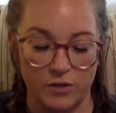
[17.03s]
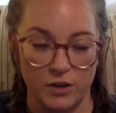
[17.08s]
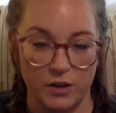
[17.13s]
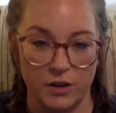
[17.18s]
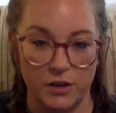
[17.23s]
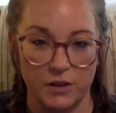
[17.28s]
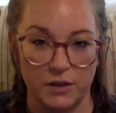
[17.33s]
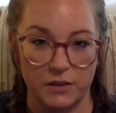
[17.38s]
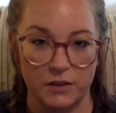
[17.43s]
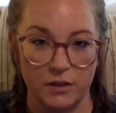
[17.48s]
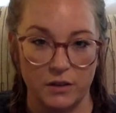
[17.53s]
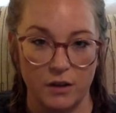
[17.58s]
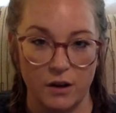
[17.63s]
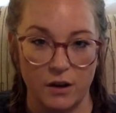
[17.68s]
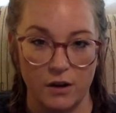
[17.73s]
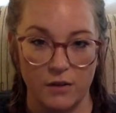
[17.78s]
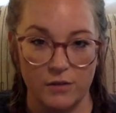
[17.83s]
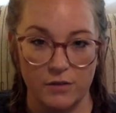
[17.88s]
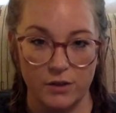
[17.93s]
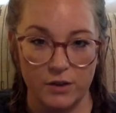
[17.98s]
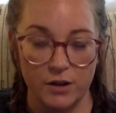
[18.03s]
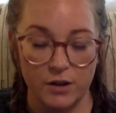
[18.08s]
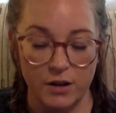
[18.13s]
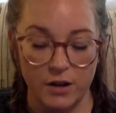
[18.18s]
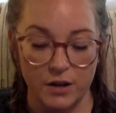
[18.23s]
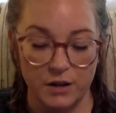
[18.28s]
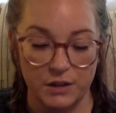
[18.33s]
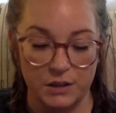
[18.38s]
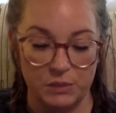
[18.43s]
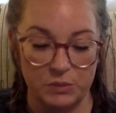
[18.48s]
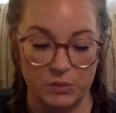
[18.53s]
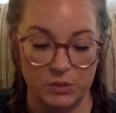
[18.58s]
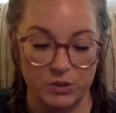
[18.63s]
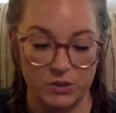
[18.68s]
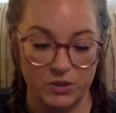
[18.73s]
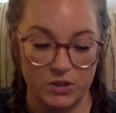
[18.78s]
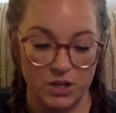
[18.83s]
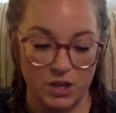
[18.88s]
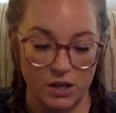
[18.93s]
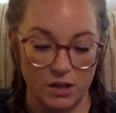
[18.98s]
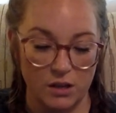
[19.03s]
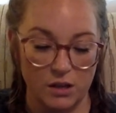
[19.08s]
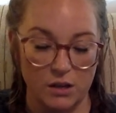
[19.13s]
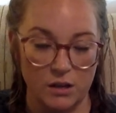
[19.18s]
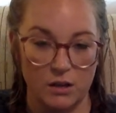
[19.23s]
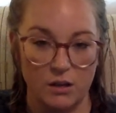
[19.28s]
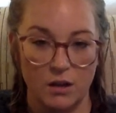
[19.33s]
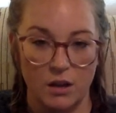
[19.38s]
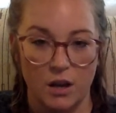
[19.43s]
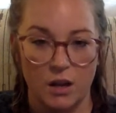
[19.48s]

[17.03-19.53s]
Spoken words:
on the cover and the book jacket.